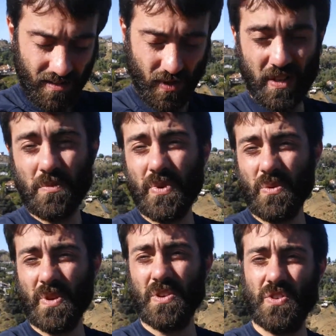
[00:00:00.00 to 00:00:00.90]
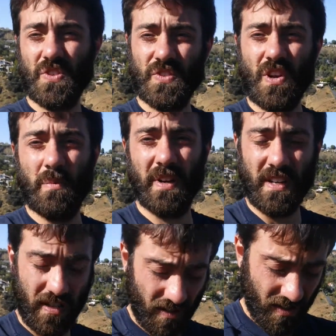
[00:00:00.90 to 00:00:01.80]
Try to breathe with your stomach.
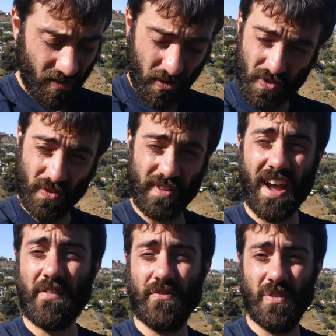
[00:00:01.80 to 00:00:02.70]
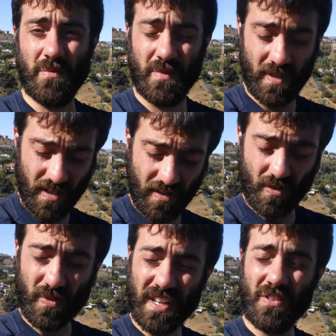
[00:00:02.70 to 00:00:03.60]
You need to use your diaphragm. You
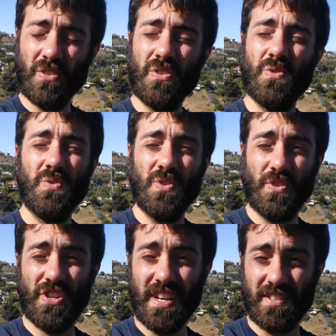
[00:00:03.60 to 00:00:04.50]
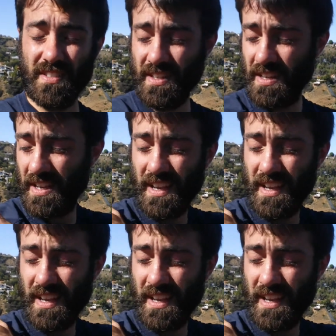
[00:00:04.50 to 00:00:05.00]
don't need to use your chest.